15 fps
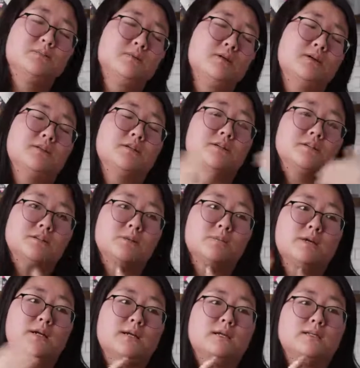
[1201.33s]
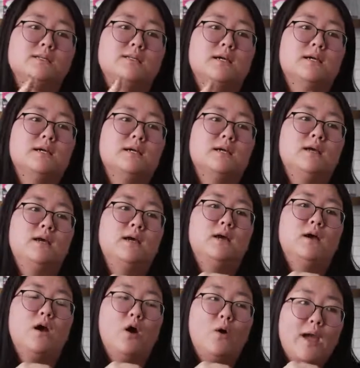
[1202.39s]
but on the consumer end, it's like,
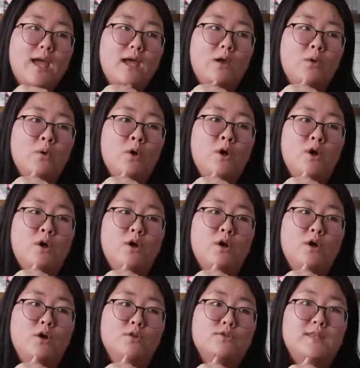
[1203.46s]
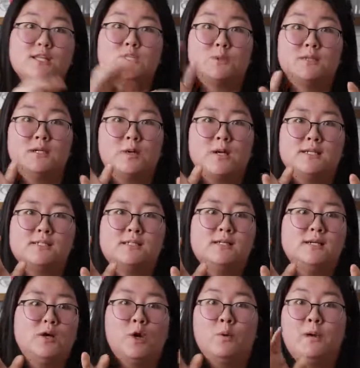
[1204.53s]
oh, hey, that's really
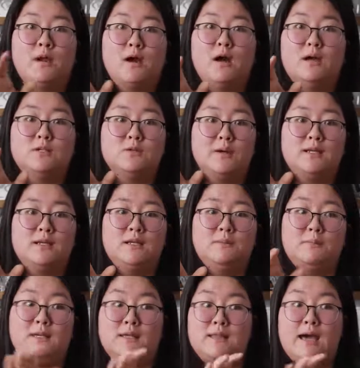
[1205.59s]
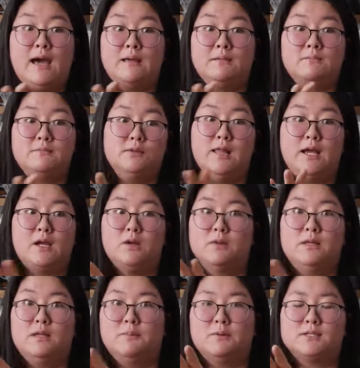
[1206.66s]
crazy. Oh my God, do I need to be that
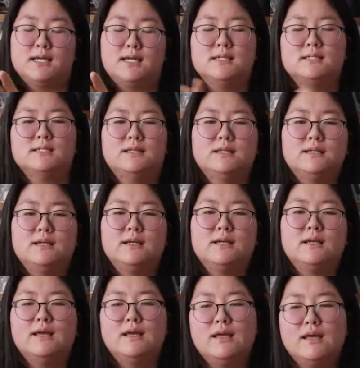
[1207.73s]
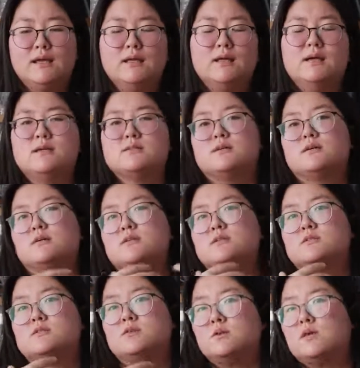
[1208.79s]
molecularly precise? And you're like, as long
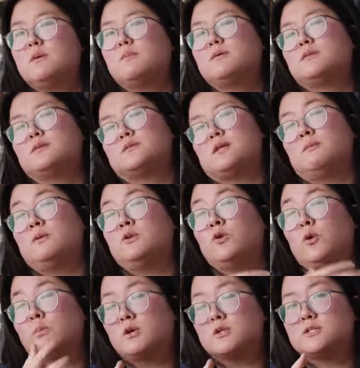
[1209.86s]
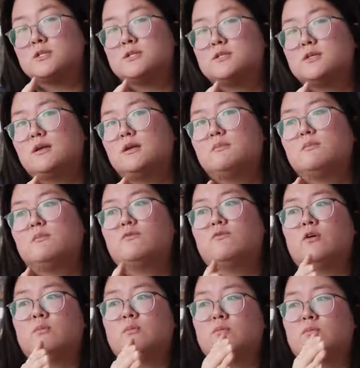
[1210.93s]
as you keep it the same in your personal setup
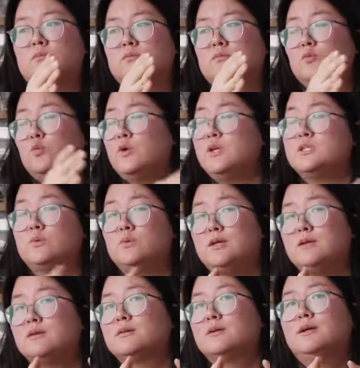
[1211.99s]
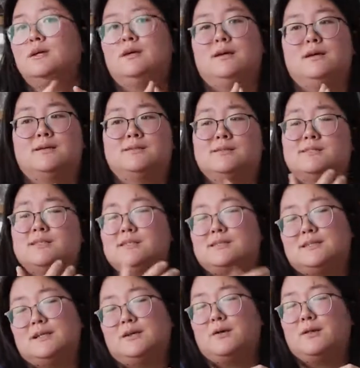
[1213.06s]
from week to week, because it's
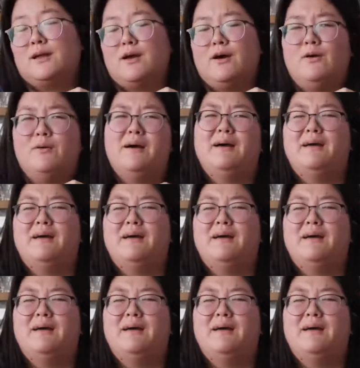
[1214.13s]
easy to go like, oh,